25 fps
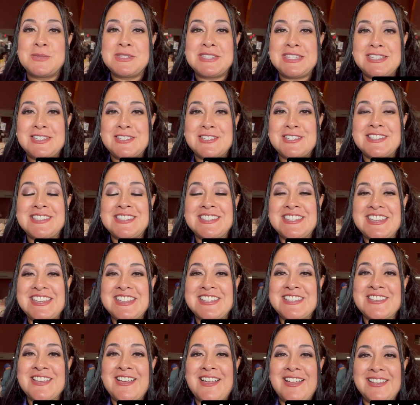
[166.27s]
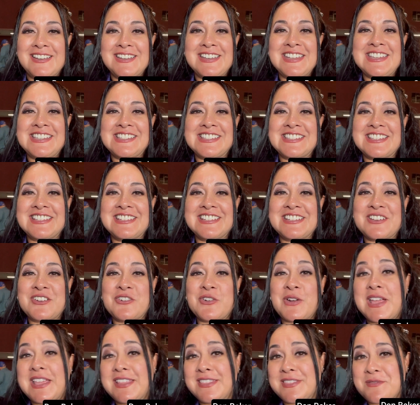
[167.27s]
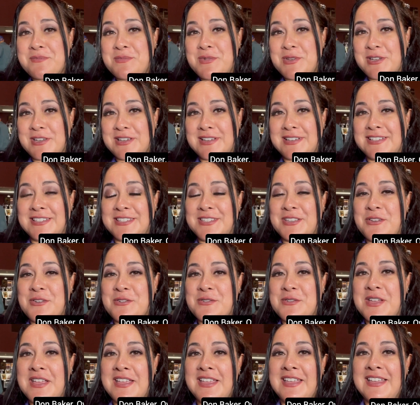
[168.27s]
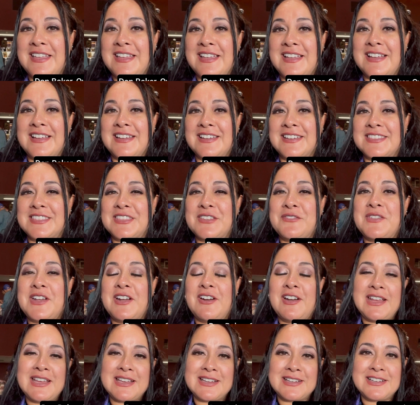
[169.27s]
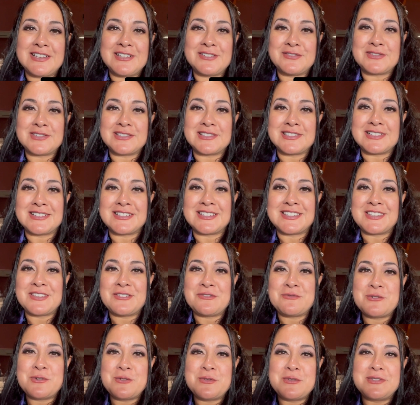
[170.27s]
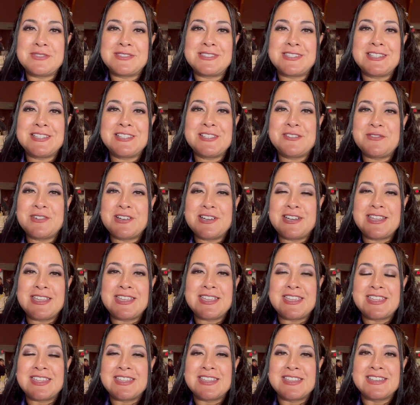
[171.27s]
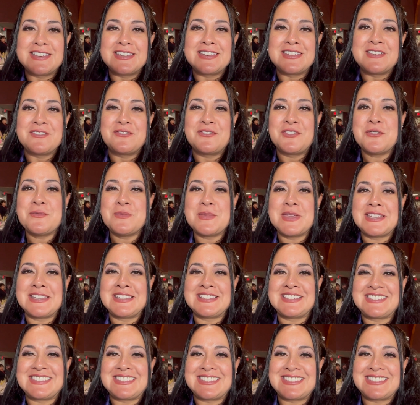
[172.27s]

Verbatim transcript: CGC, Don, he's gonna grade the book, so uh, the variant cover. So we'll deliver it in a few minutes.